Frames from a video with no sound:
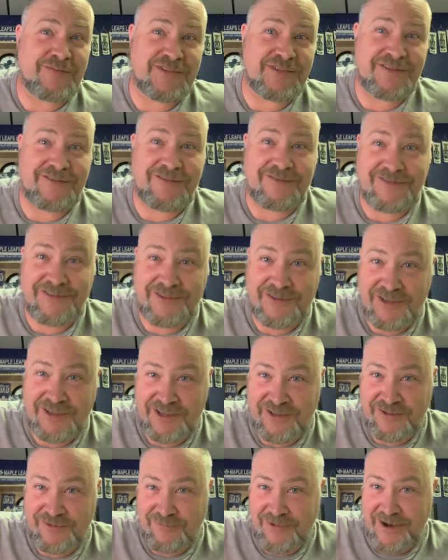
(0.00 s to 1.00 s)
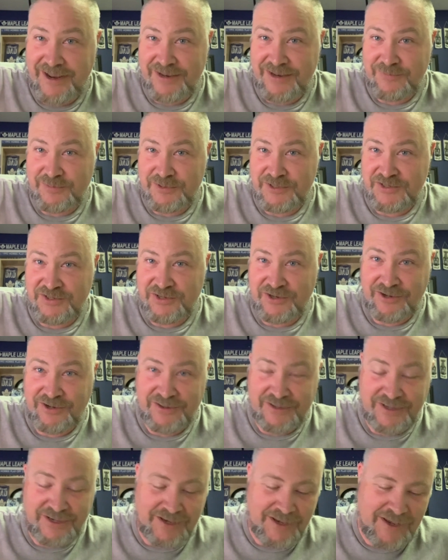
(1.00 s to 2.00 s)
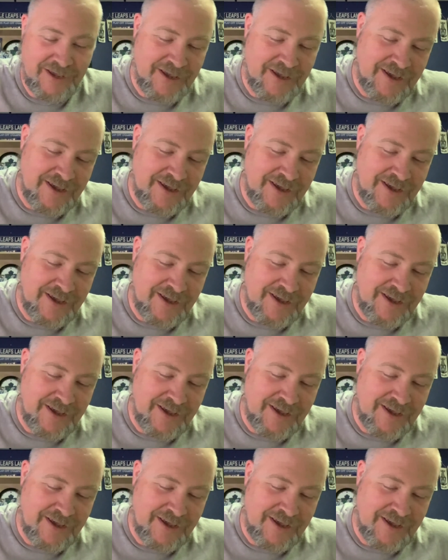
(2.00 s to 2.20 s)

still in the red, which is a good thing.